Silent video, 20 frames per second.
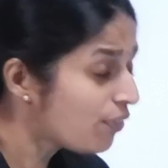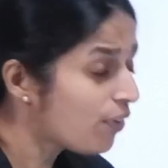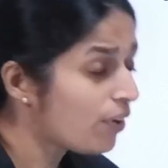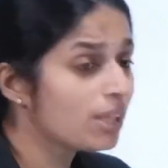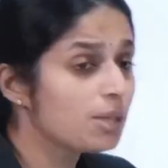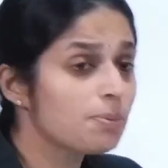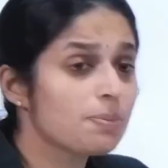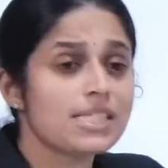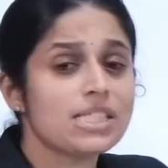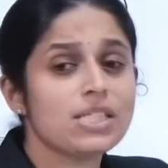for
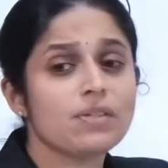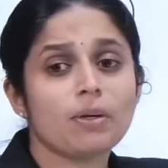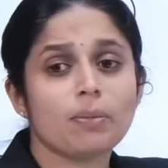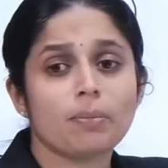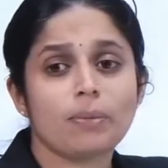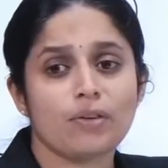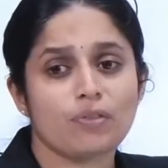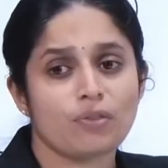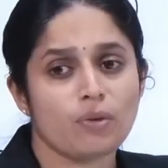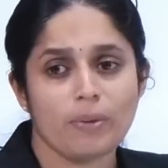the specific
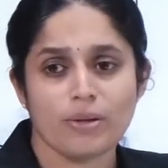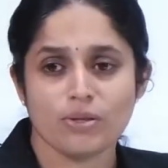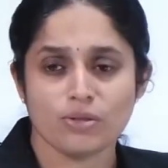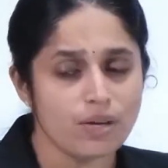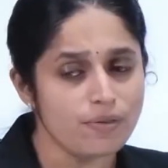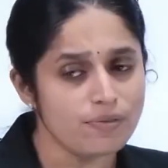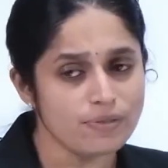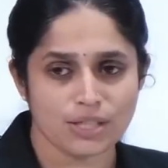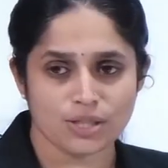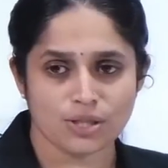performance
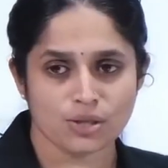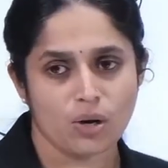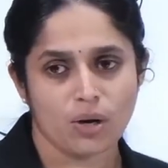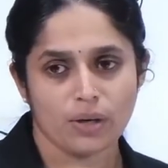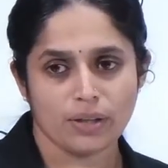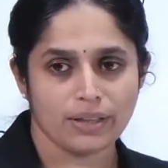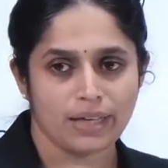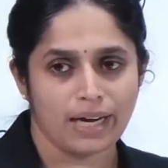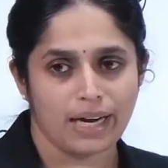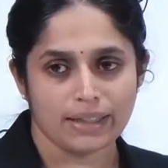of such
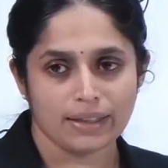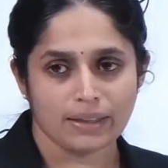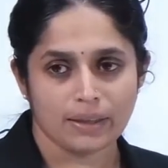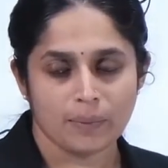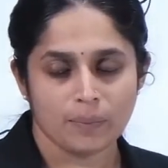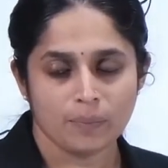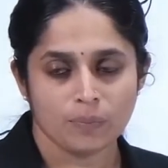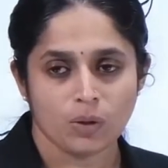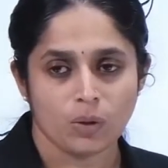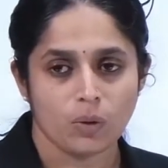contract.
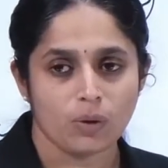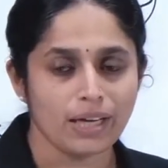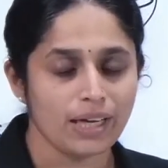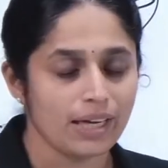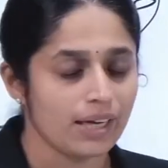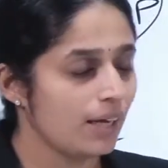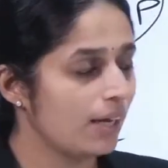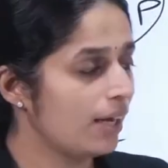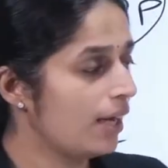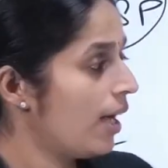
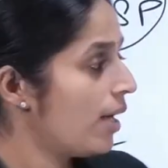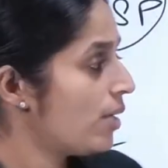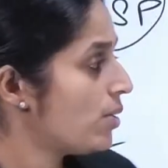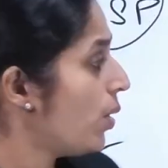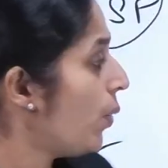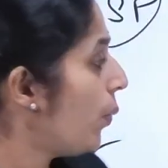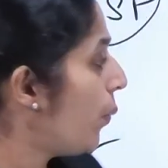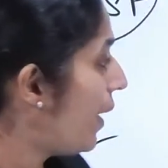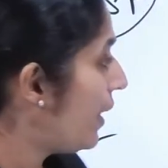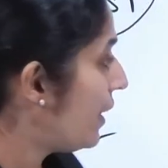Okay.
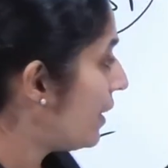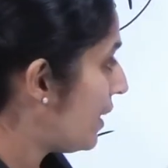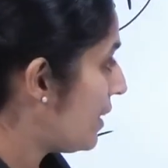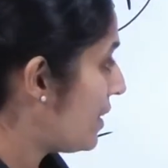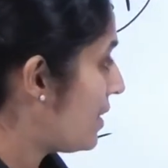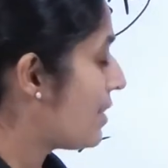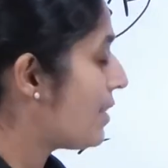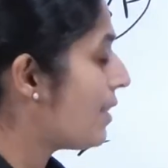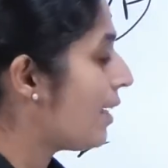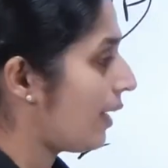So, when
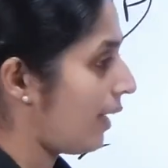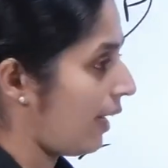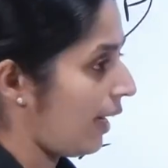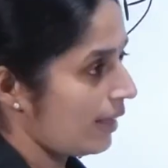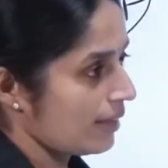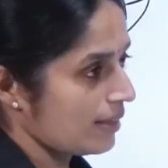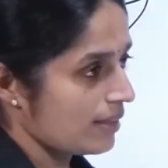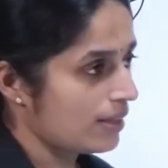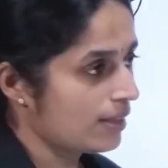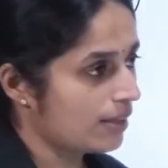this is the
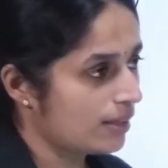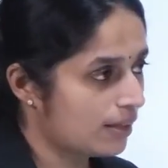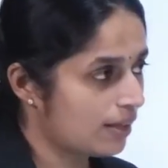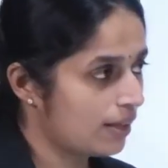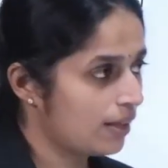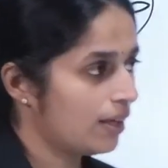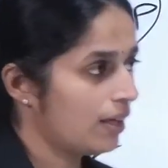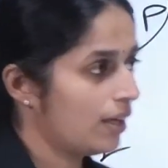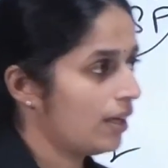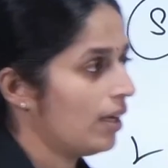case,
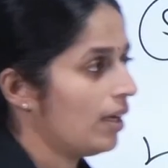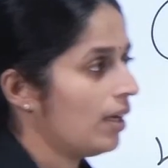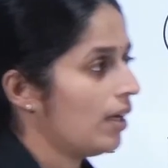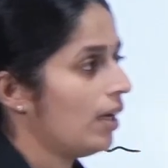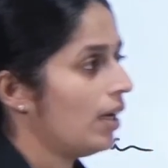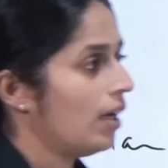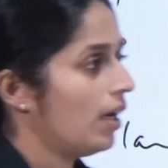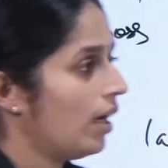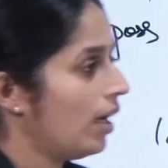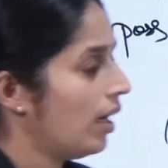
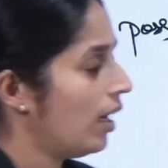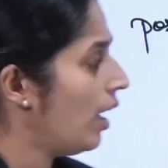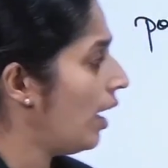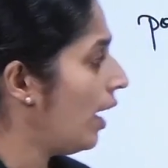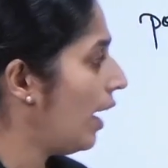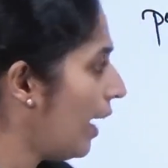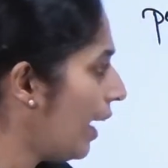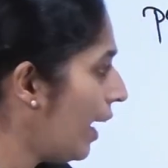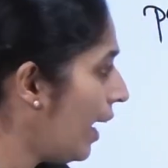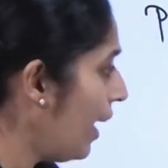
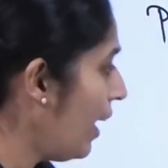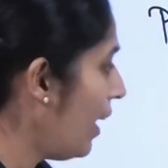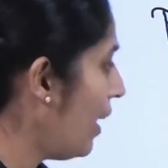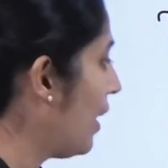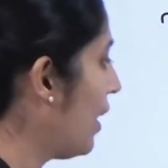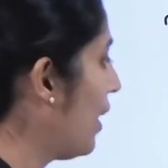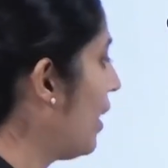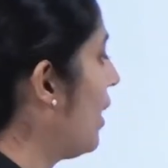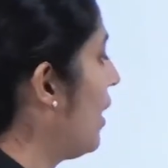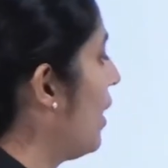A
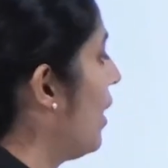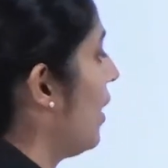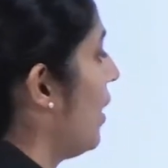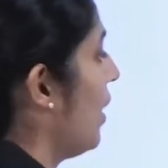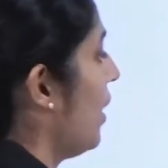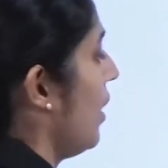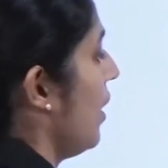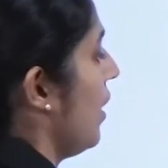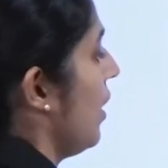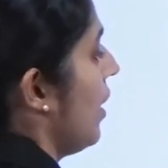
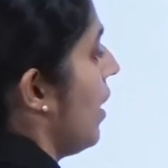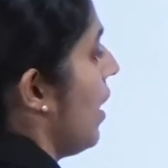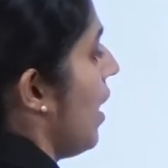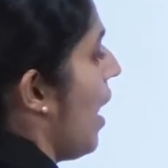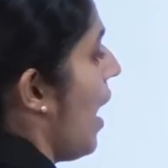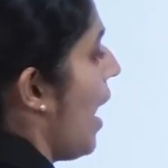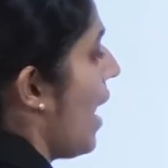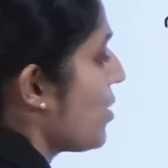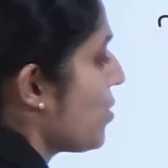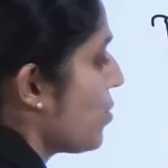
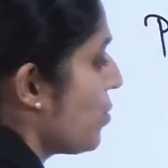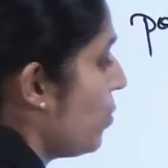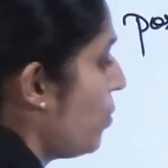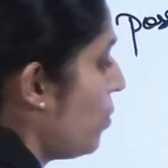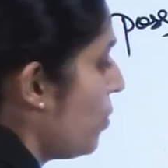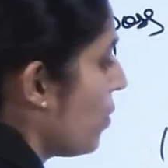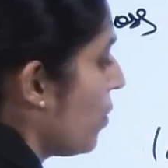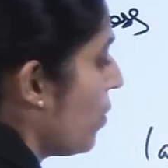has to